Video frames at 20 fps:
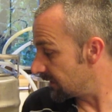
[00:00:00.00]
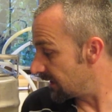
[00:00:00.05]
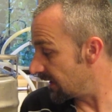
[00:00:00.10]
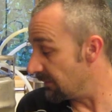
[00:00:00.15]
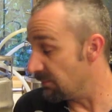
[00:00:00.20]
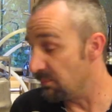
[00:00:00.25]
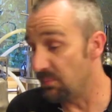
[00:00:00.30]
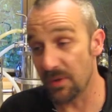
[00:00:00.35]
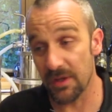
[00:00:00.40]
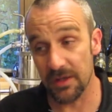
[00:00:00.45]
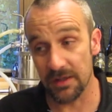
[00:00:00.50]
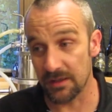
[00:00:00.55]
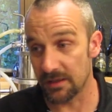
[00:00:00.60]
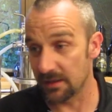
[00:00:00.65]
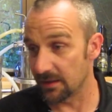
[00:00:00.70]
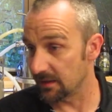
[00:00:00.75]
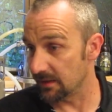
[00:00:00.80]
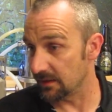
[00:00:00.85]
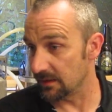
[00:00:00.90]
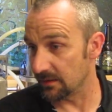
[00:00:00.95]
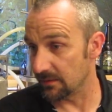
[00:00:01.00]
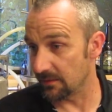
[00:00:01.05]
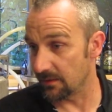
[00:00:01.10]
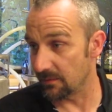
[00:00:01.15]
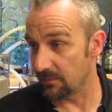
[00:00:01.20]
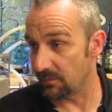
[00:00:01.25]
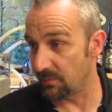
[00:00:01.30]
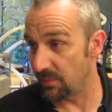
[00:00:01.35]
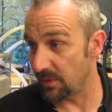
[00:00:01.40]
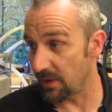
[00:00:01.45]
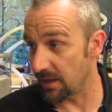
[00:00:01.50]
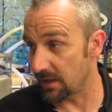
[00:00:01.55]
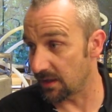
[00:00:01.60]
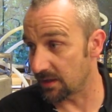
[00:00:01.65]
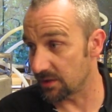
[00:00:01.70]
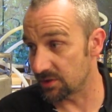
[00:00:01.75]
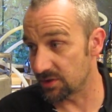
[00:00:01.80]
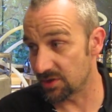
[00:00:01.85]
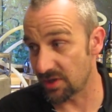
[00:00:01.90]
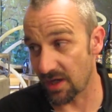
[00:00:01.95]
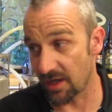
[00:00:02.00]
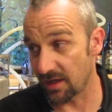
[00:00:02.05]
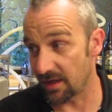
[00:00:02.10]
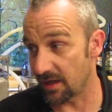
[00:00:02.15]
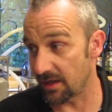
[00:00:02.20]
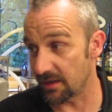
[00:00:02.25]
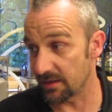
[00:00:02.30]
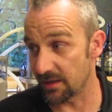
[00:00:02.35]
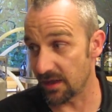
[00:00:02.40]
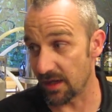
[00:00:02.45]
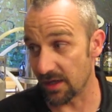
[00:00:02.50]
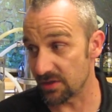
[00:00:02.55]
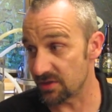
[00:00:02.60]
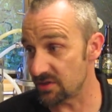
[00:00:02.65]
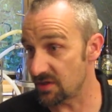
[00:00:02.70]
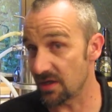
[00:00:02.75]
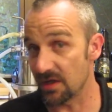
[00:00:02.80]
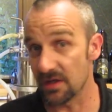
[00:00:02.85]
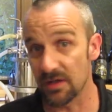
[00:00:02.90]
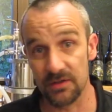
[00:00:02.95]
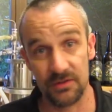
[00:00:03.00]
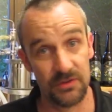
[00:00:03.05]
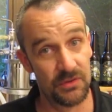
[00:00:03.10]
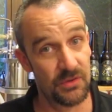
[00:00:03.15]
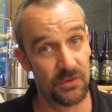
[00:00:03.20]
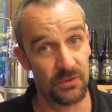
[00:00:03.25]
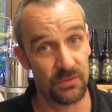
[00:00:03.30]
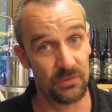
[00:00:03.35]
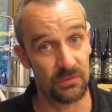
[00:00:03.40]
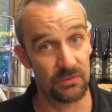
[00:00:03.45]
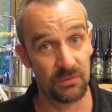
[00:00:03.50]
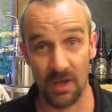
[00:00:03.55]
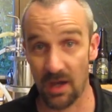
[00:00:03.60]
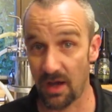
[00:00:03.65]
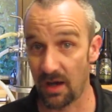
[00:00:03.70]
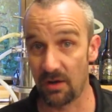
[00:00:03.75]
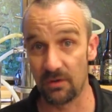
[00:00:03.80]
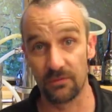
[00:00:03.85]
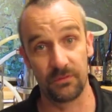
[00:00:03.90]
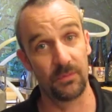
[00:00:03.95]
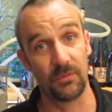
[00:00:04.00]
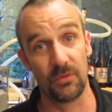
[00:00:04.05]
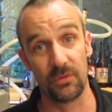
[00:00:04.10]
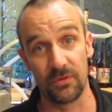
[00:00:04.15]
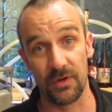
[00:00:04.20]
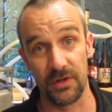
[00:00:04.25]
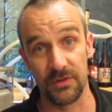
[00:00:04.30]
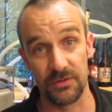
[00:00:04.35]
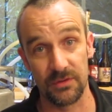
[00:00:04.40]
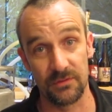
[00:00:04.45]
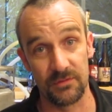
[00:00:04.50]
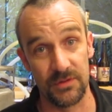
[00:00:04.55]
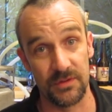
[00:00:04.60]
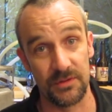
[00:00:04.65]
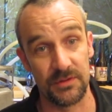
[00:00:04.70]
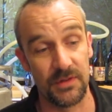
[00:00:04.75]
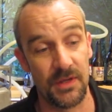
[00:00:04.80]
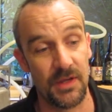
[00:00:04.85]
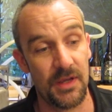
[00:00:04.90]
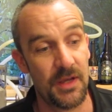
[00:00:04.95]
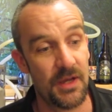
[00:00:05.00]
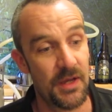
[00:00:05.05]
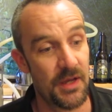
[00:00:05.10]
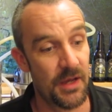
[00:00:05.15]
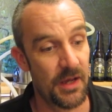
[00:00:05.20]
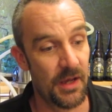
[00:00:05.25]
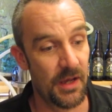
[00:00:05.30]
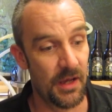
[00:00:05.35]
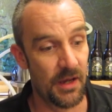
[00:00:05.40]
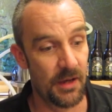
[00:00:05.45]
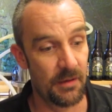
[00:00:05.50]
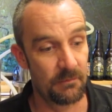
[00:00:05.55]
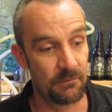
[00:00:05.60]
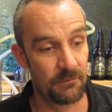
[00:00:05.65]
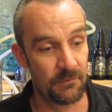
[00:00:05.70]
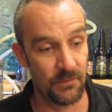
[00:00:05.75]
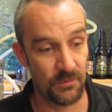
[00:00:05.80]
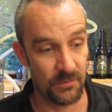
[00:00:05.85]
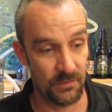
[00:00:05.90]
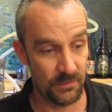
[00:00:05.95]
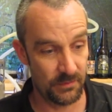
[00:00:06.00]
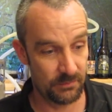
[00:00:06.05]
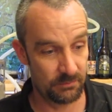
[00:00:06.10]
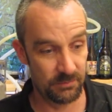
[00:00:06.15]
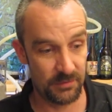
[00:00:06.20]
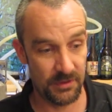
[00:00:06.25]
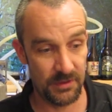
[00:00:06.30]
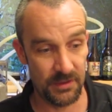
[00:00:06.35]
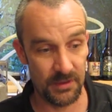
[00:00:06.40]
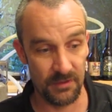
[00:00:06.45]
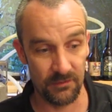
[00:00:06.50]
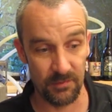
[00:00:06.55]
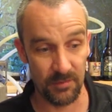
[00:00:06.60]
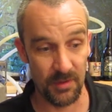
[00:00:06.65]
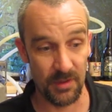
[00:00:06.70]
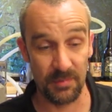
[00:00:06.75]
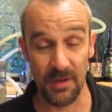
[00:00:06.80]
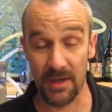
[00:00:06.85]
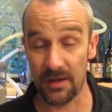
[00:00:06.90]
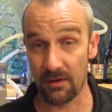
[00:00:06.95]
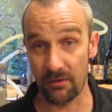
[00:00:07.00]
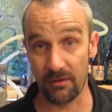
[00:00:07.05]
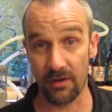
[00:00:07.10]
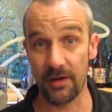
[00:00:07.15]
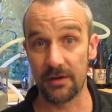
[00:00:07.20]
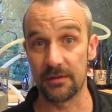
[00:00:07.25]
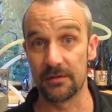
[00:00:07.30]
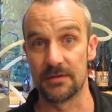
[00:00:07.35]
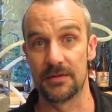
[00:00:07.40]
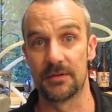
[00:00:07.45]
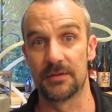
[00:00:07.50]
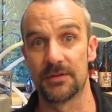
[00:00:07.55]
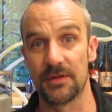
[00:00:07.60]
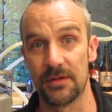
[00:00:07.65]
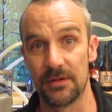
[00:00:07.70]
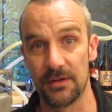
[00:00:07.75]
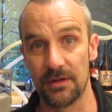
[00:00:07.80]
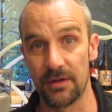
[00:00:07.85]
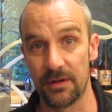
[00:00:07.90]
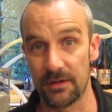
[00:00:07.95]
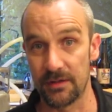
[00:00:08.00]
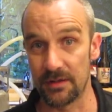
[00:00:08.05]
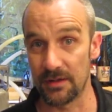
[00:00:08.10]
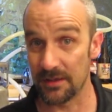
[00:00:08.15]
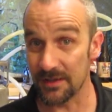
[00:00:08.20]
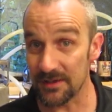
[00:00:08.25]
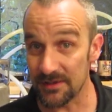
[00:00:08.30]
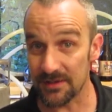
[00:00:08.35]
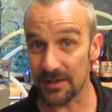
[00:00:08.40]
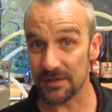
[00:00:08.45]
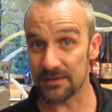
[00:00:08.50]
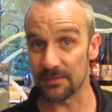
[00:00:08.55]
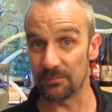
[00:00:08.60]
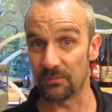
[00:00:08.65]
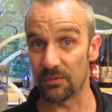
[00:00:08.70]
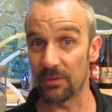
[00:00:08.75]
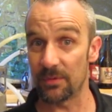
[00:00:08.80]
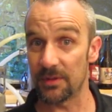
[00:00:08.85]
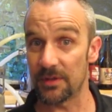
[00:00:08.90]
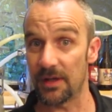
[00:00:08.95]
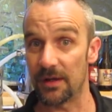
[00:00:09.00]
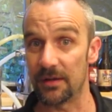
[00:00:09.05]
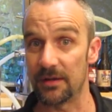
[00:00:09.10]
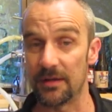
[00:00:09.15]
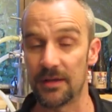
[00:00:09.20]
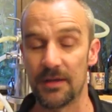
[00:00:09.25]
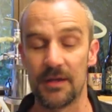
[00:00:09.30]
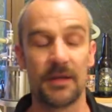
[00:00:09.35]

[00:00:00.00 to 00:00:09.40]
A big shout out and cheers to Carl from All Grain Services for giving me a bag of grain so that I could at least get some brewing done,